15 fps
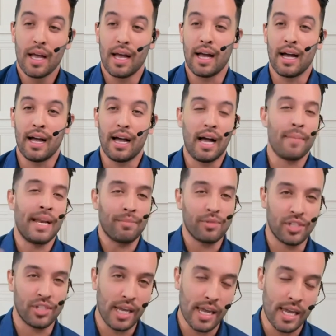I'm an
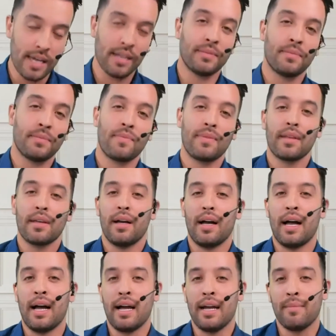MC.
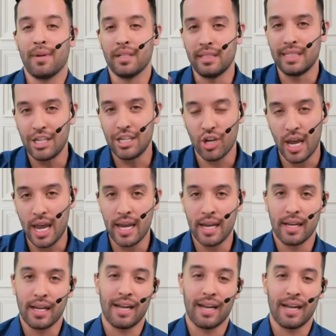I'm a DJ.